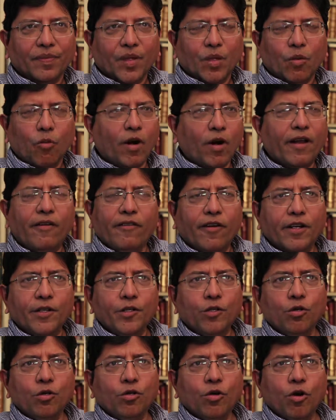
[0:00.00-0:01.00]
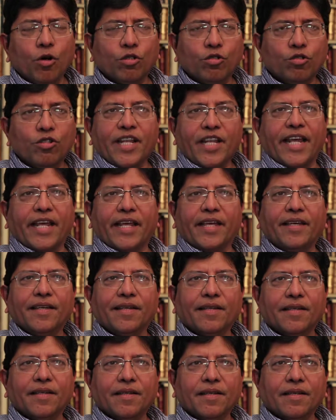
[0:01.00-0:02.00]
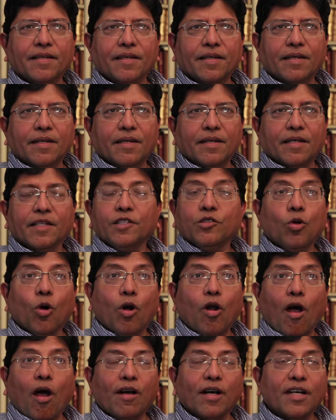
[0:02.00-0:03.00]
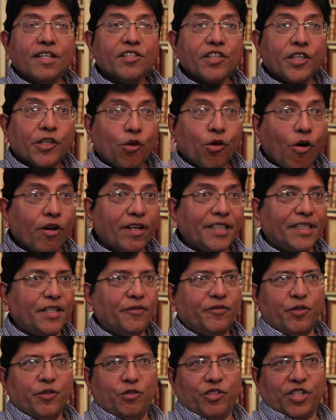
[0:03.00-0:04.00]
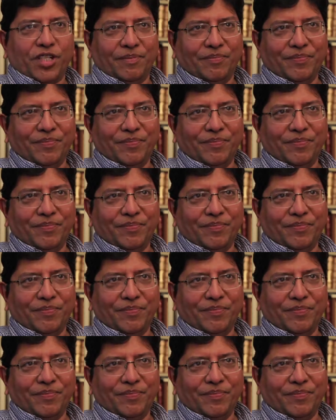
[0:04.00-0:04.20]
Whatever you know today is no longer secure in the future.